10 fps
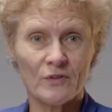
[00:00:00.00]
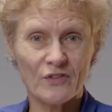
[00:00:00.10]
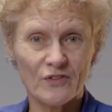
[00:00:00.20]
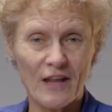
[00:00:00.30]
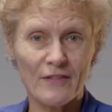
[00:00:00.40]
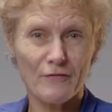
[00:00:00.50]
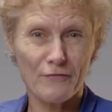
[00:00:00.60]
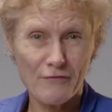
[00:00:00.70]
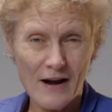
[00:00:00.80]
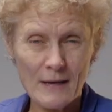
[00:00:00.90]
understand the
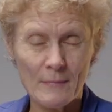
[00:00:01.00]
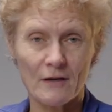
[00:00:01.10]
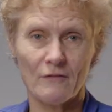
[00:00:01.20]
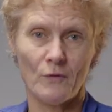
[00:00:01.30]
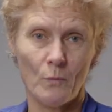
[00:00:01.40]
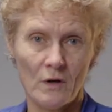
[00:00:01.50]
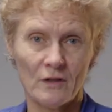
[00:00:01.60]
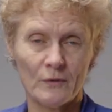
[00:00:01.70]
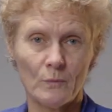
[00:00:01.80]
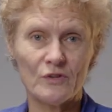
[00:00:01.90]
framing of the
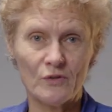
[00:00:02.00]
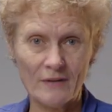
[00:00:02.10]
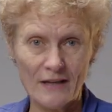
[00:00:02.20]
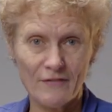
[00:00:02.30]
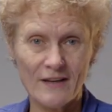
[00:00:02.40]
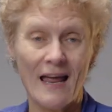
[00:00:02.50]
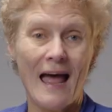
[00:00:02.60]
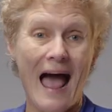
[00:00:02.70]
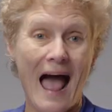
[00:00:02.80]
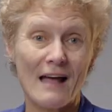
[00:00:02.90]
world in which you live in
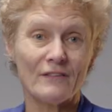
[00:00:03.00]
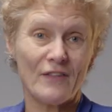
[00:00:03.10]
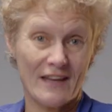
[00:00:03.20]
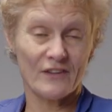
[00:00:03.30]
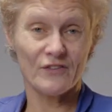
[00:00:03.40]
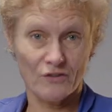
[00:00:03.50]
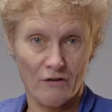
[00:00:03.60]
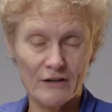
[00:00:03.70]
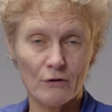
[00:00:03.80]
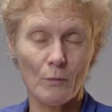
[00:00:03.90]
and the
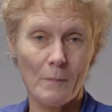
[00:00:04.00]
historical